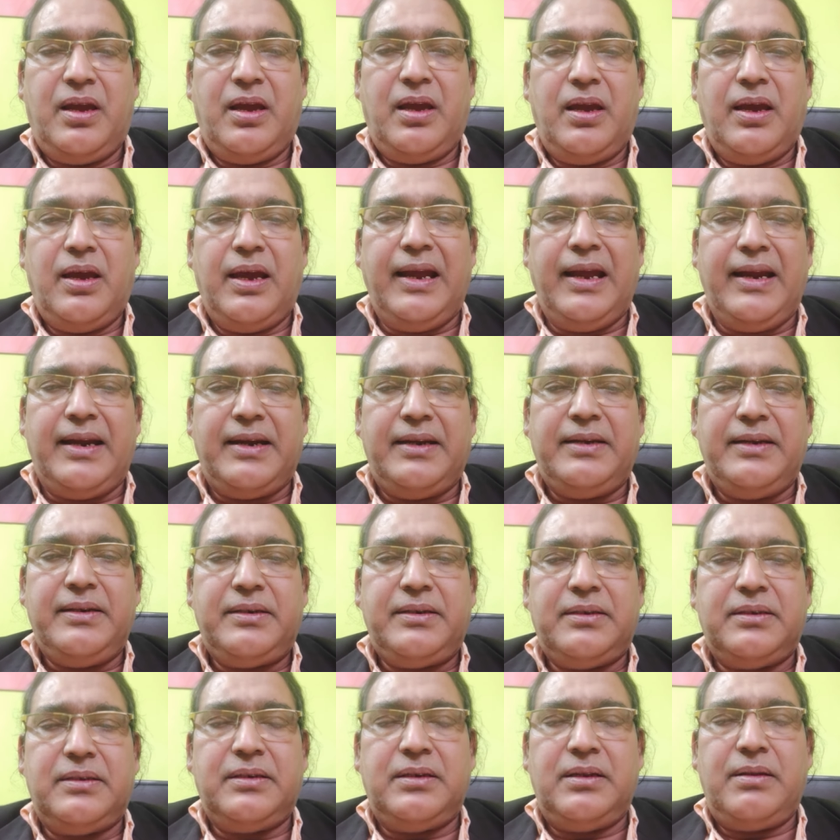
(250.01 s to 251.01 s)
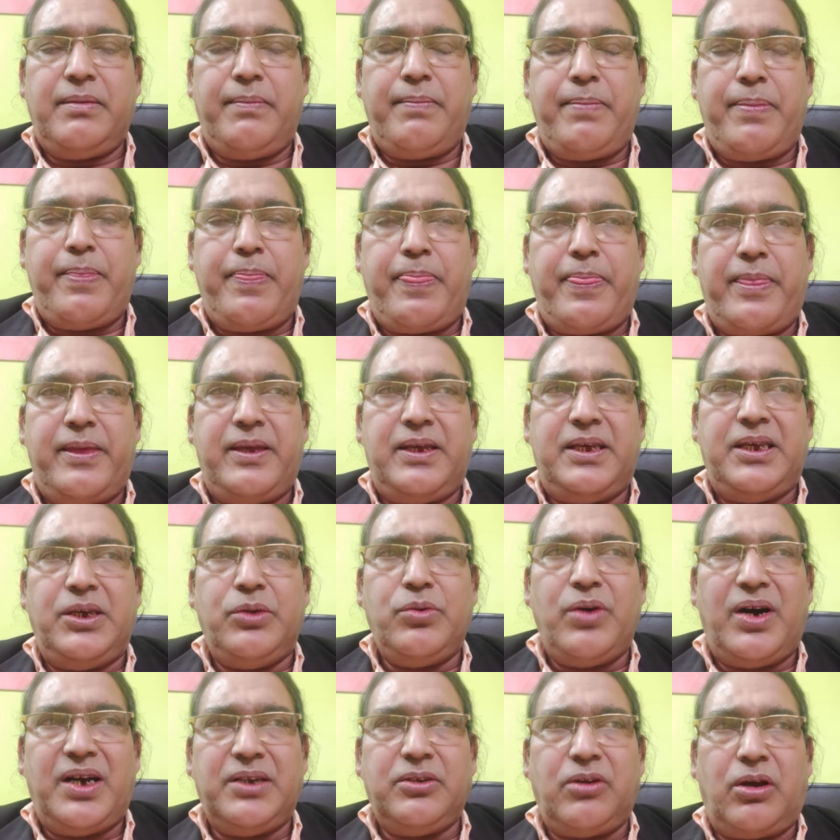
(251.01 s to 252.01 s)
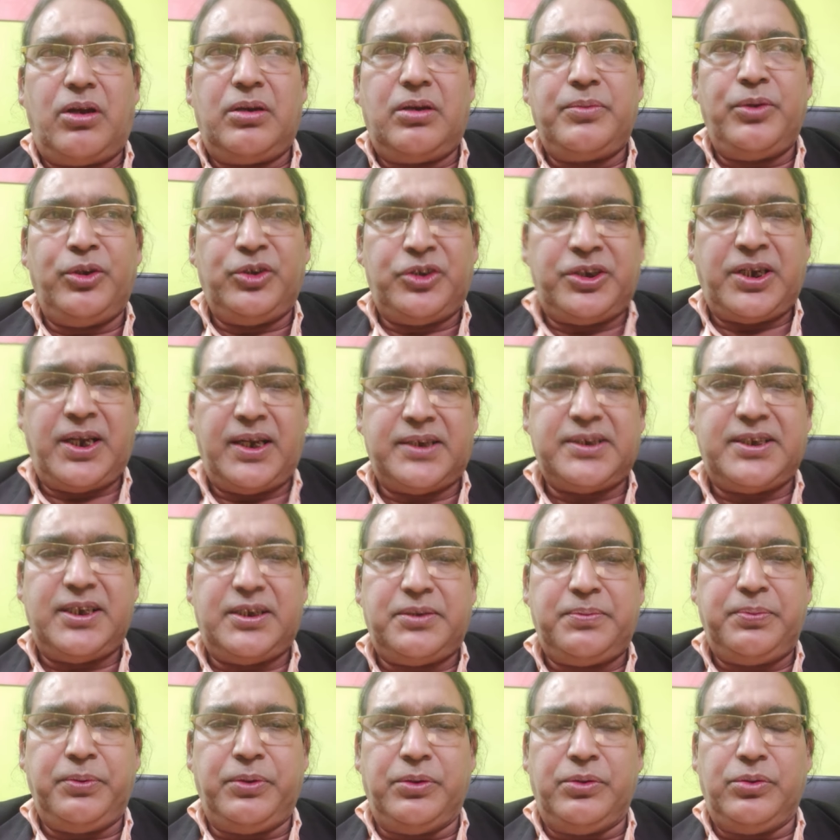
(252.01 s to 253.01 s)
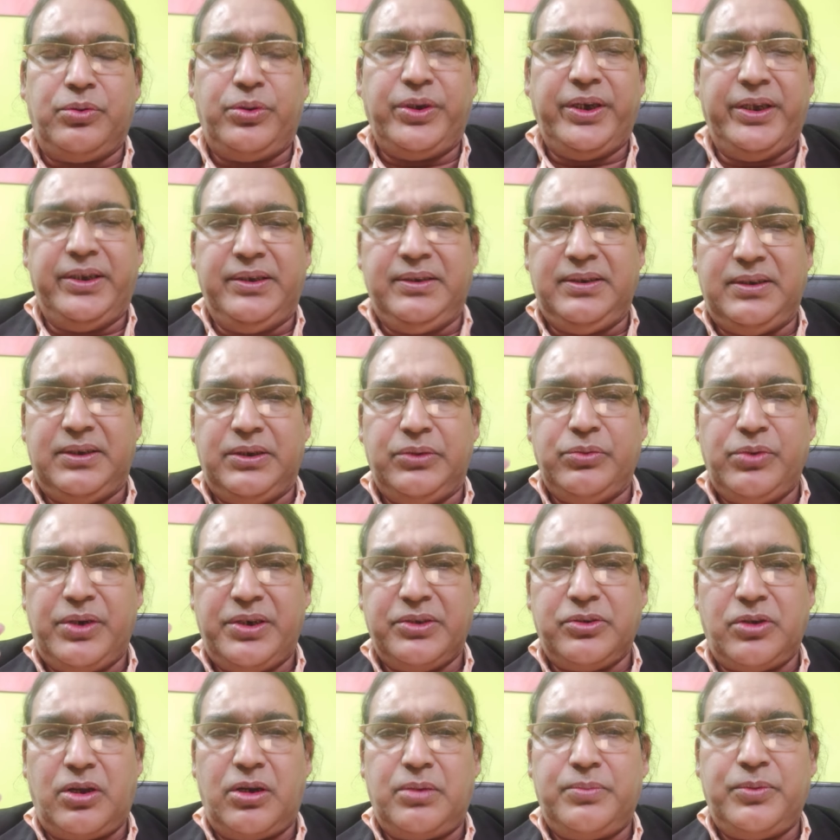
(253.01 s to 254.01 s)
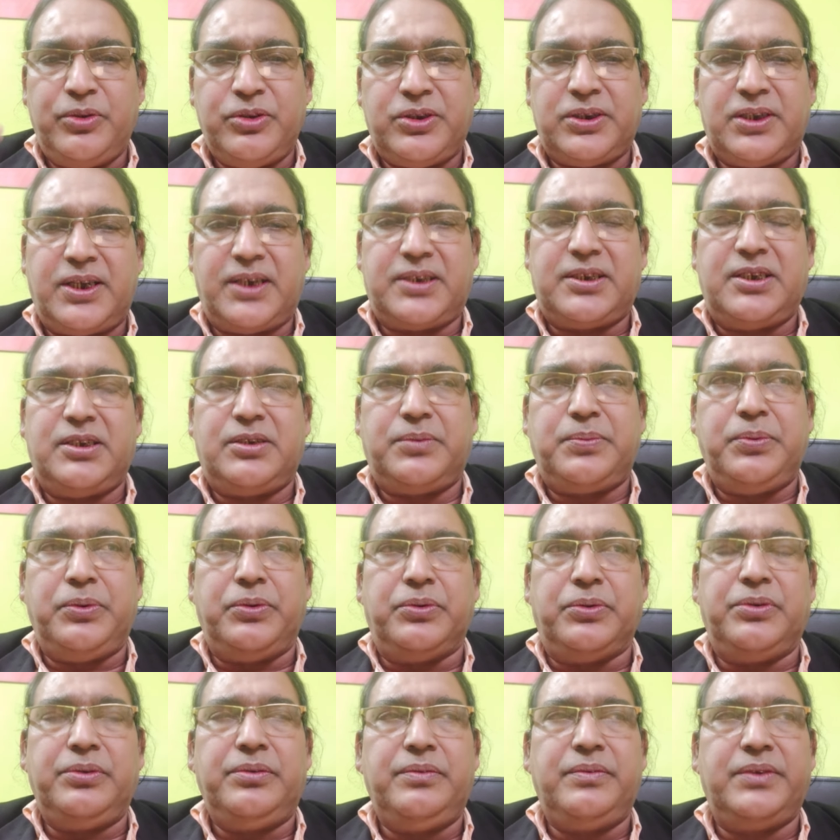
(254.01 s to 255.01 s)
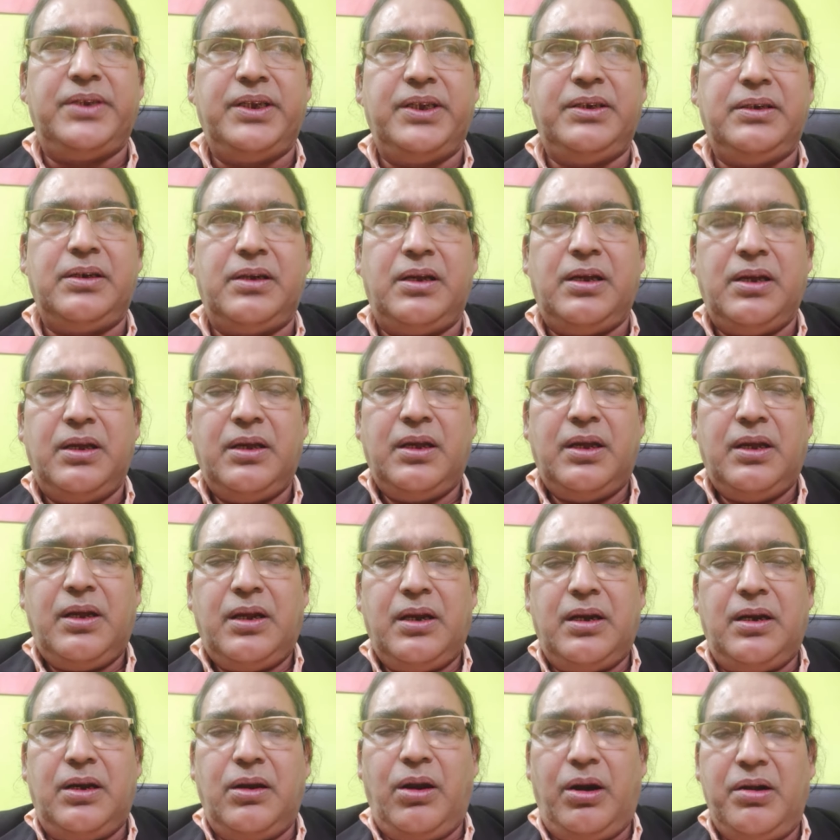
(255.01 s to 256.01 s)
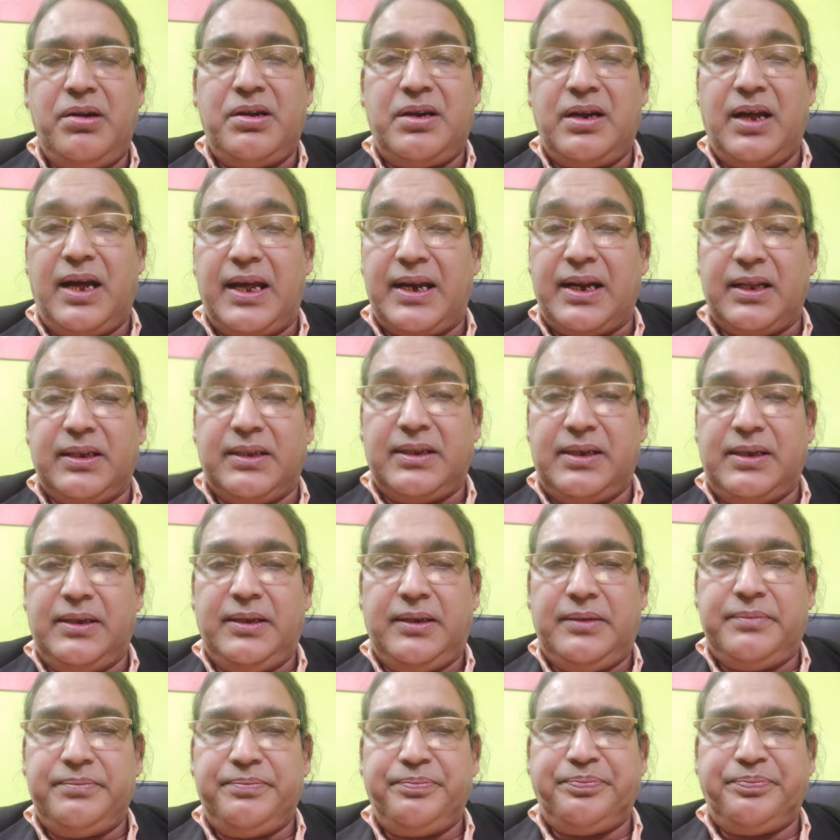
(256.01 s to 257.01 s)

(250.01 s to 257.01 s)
and he was almost successful when he was almost successful then lord narada